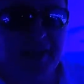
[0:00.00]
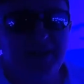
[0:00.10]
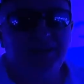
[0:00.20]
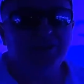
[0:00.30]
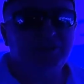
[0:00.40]

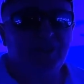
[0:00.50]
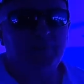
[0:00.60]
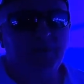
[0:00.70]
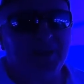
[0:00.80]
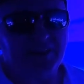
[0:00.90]
and then there's
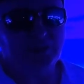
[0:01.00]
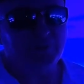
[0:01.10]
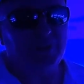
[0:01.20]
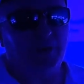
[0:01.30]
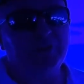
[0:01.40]
some like
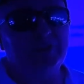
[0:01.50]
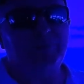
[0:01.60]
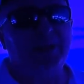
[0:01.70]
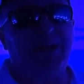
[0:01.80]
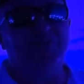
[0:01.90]
this one that we
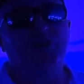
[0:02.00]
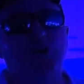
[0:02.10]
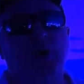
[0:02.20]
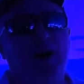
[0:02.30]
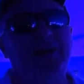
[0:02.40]
simply have
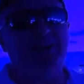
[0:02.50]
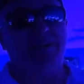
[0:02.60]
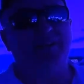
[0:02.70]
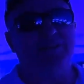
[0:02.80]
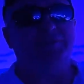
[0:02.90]
no
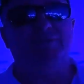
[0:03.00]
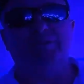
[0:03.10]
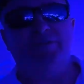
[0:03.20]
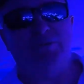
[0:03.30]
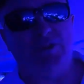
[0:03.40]
idea.
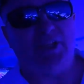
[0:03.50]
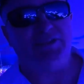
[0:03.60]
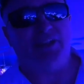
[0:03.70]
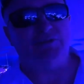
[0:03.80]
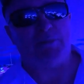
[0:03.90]

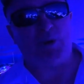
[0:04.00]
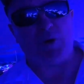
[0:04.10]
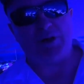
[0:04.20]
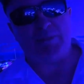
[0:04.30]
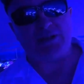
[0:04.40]
I dropped my water